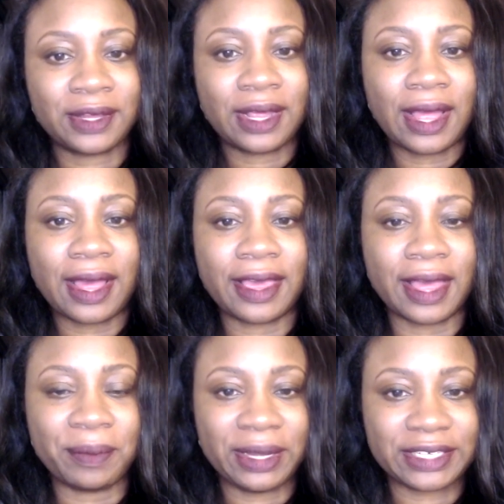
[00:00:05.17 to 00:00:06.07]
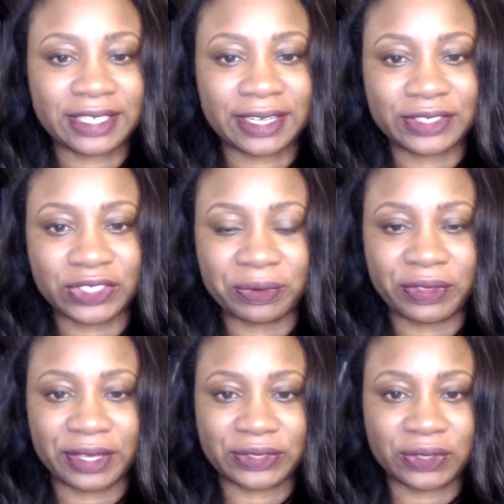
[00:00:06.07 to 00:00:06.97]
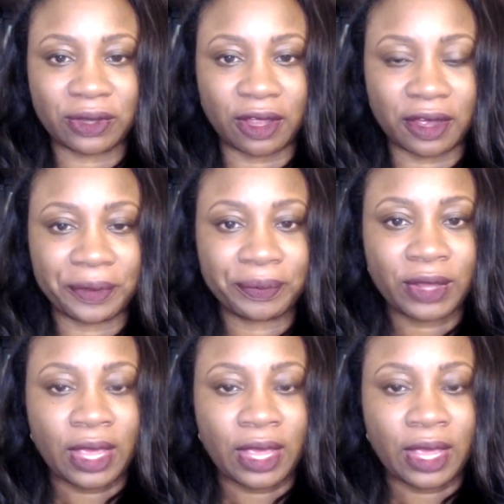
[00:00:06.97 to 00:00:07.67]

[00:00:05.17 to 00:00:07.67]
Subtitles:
Hi, I'm Alicia Kinchlow with Kinchlow Law,